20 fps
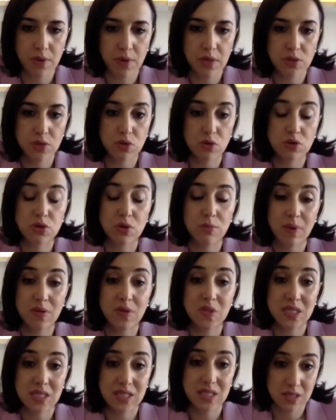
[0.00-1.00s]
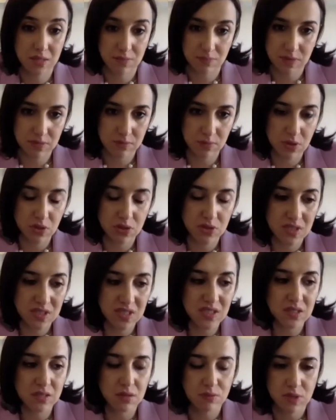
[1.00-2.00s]
it's also about the systems, because the
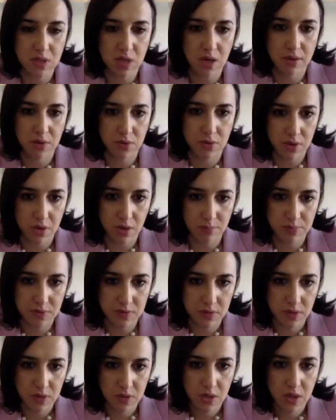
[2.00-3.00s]
systems are corrupt.